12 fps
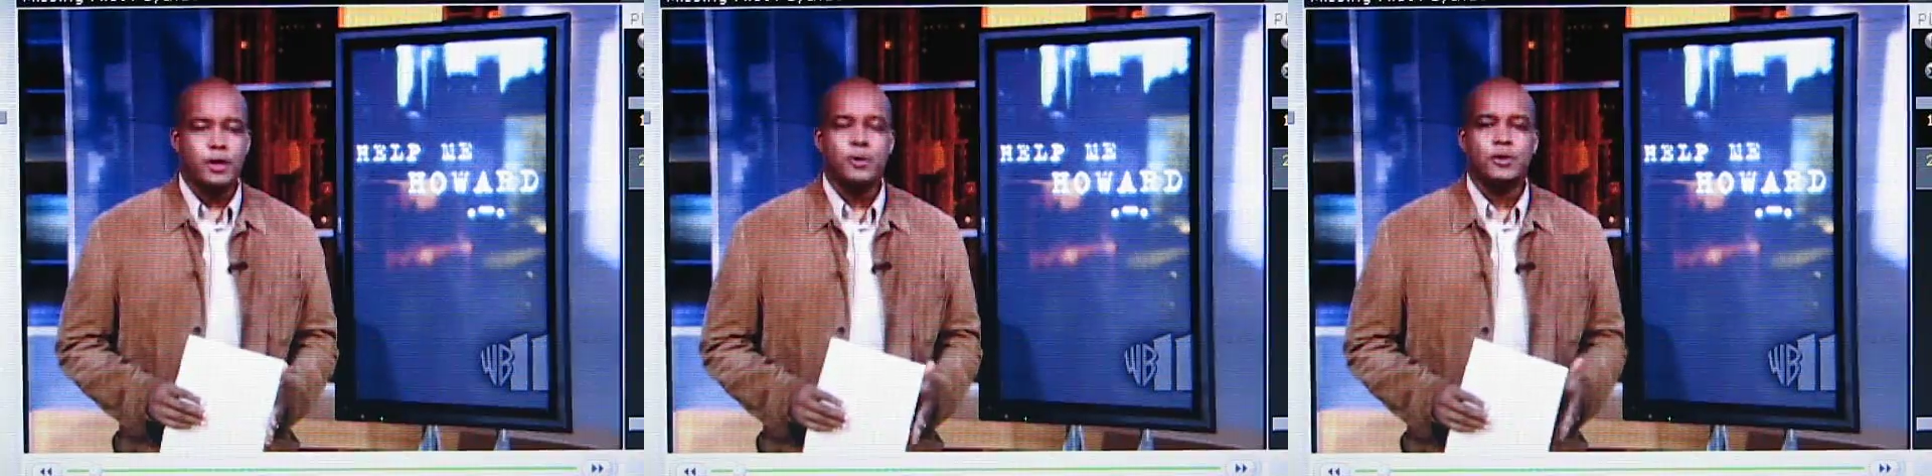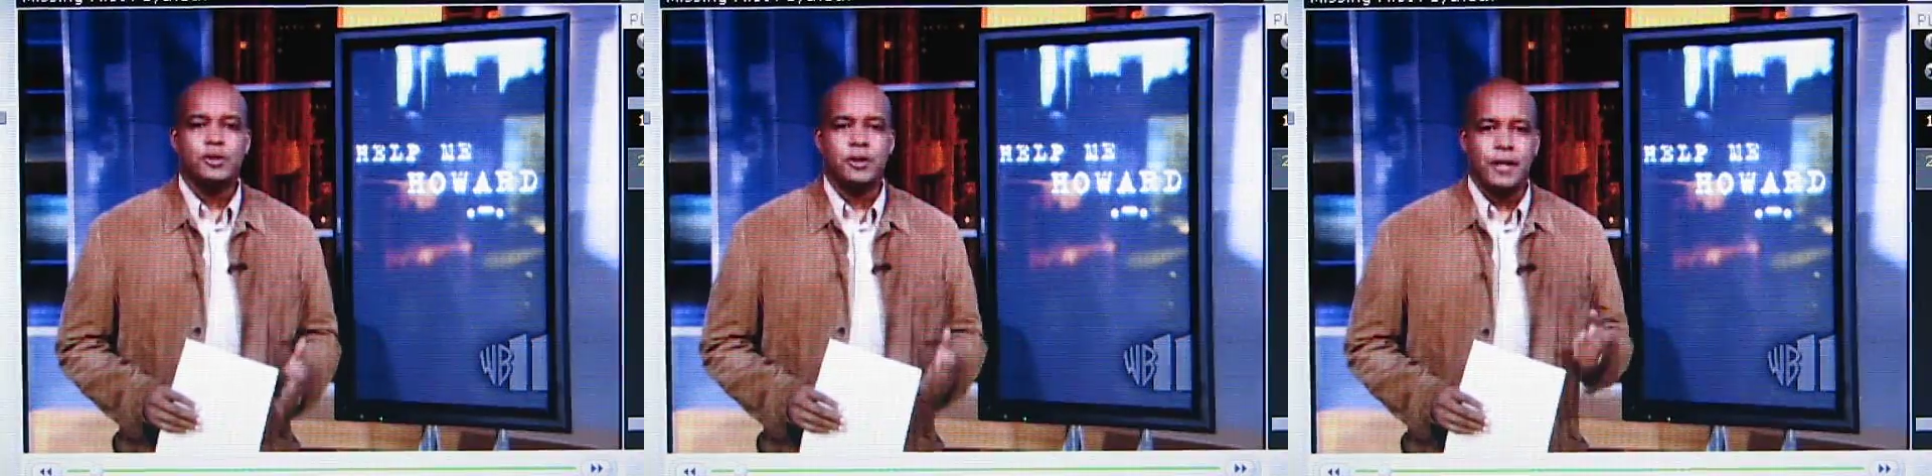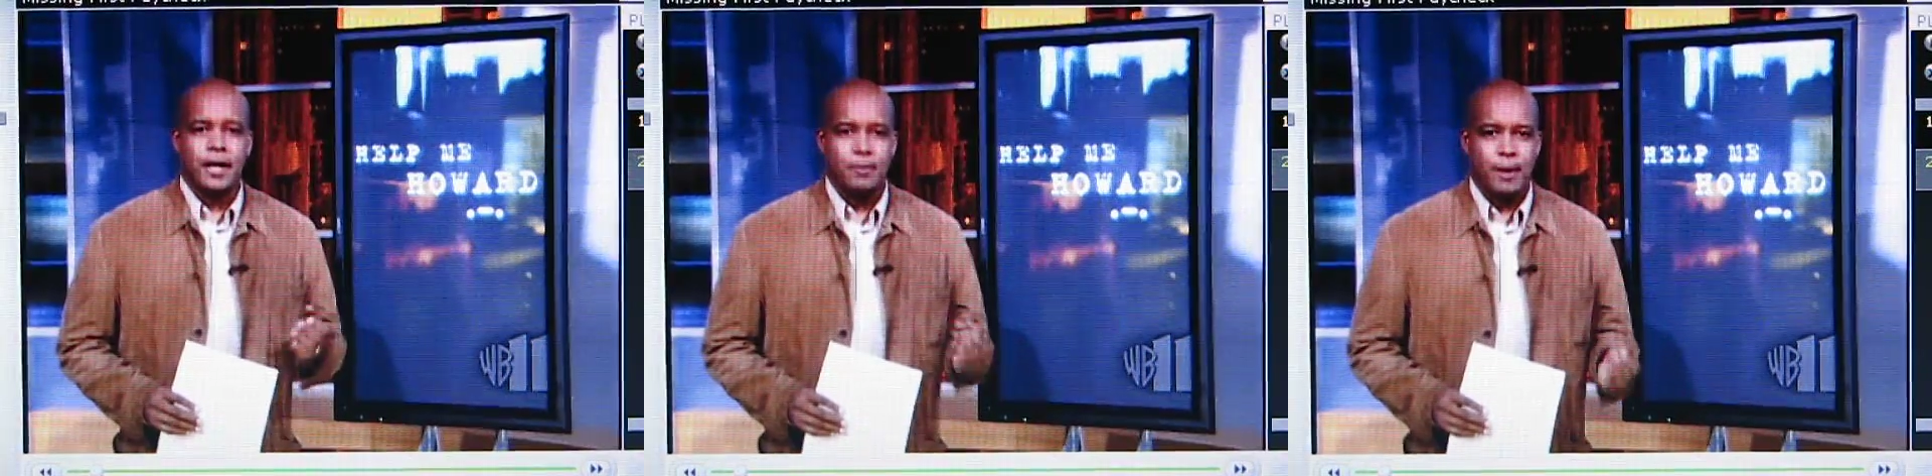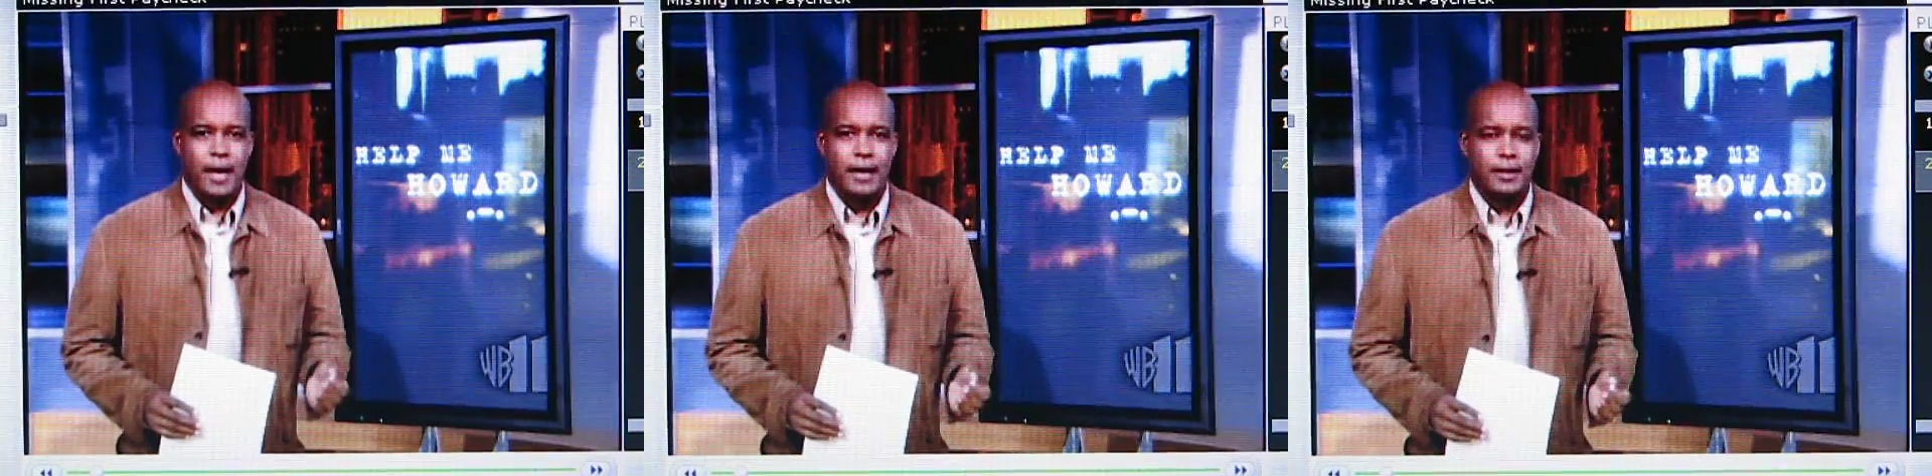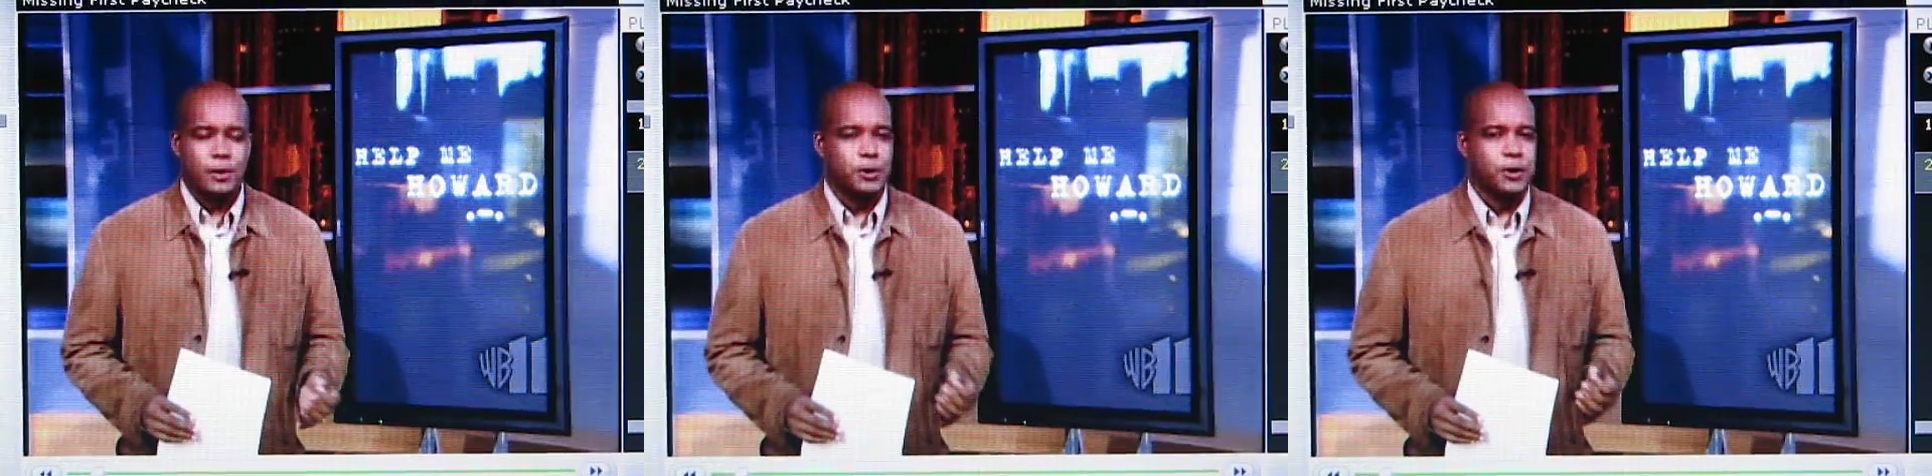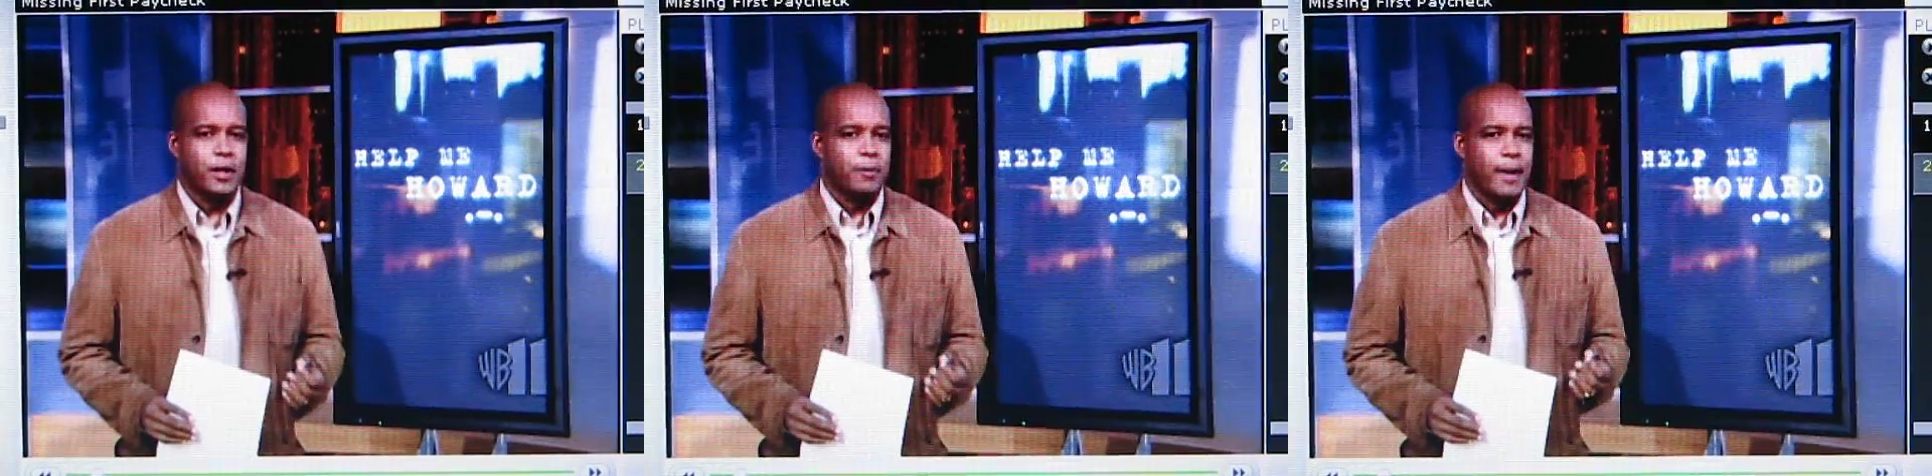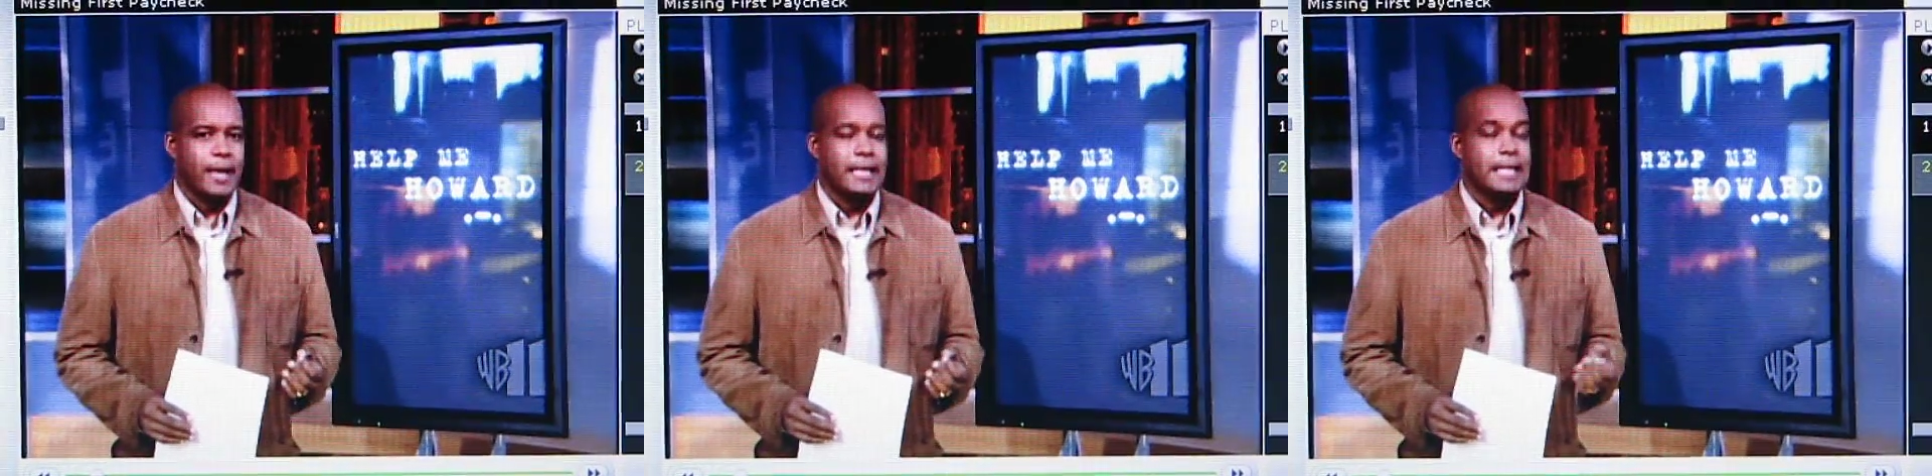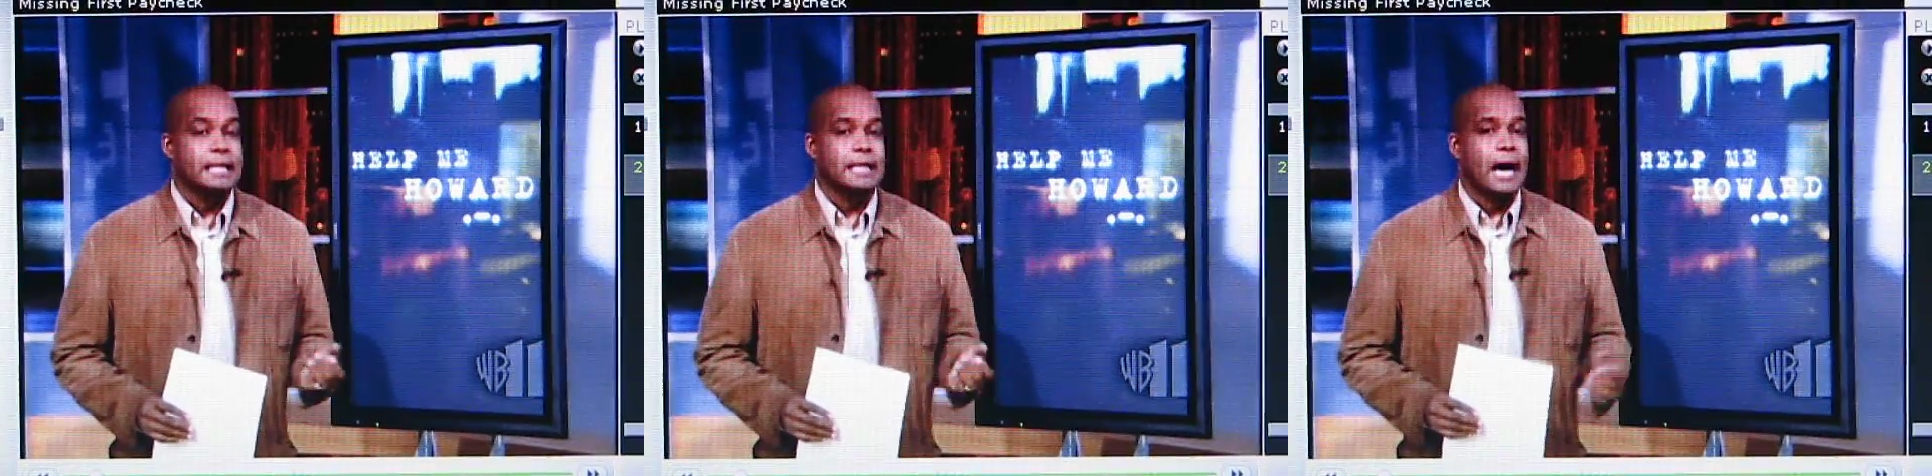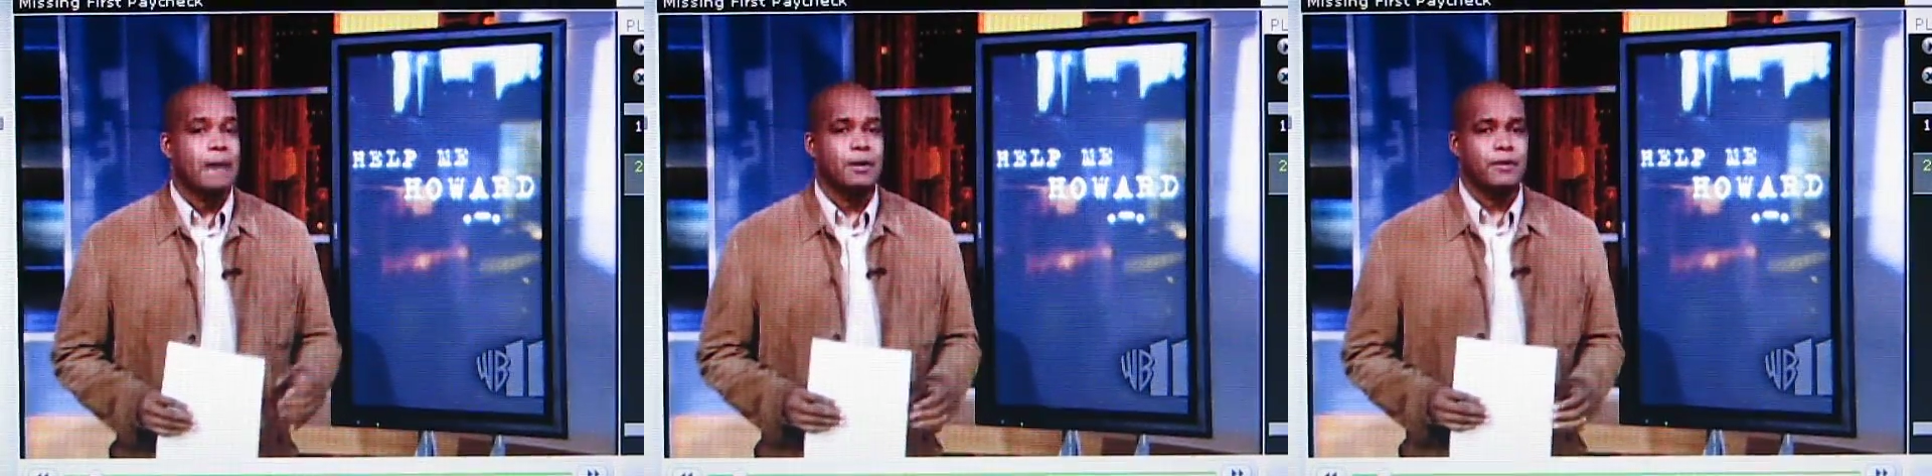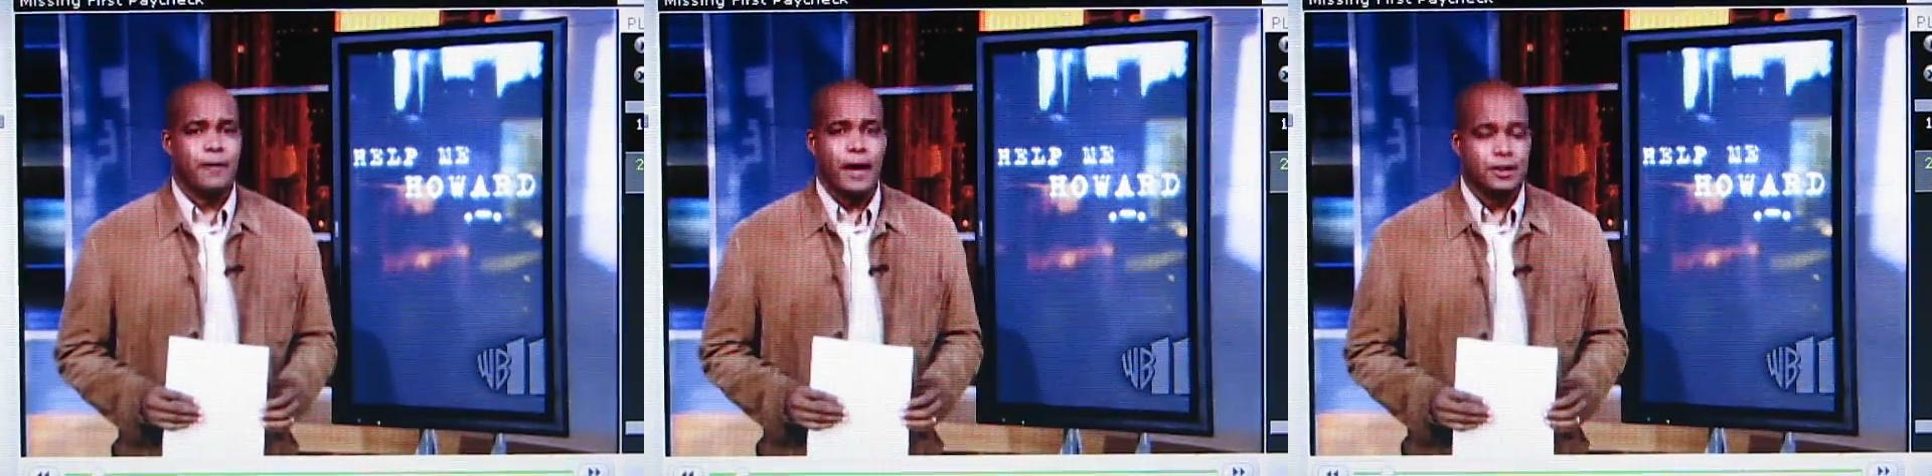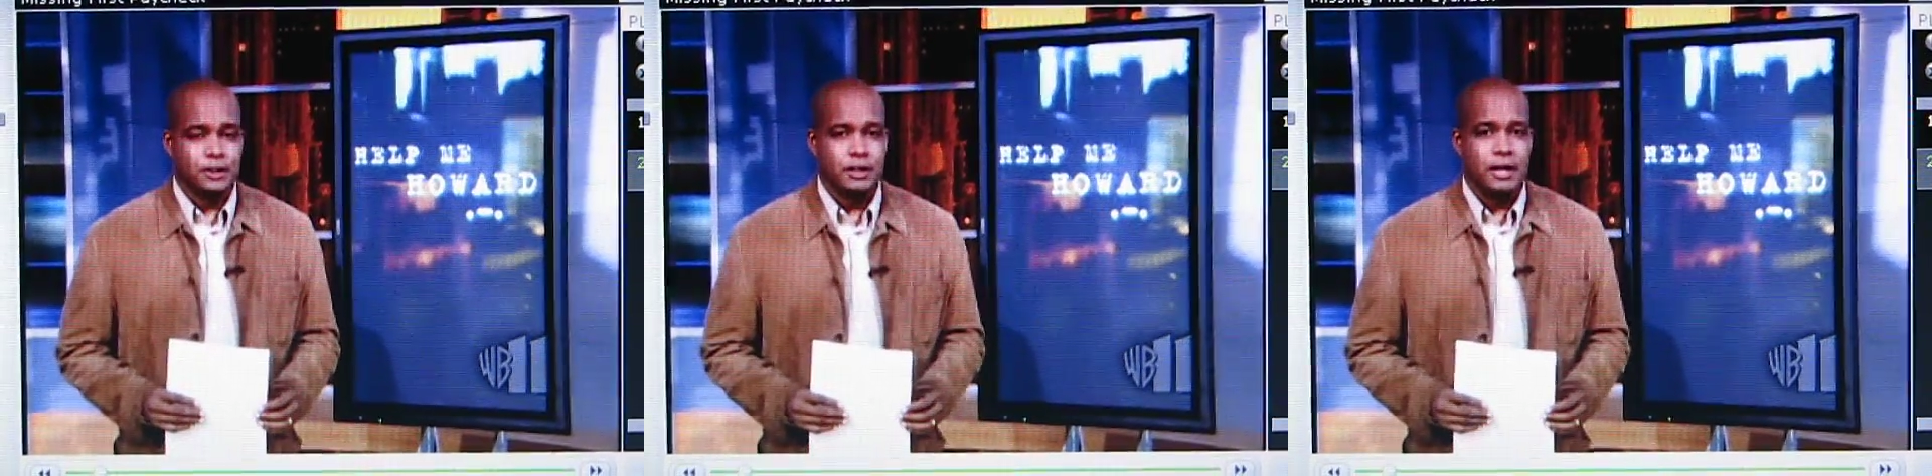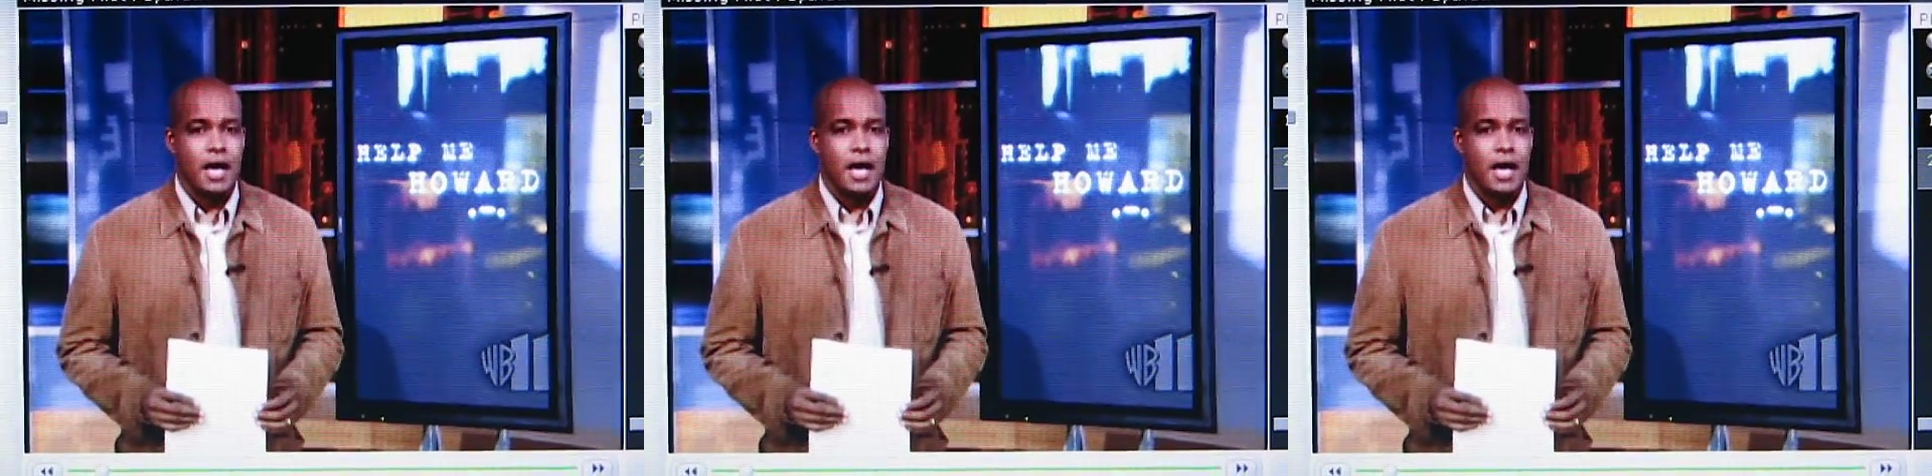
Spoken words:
you should get paid, and you should get paid in a timely fashion.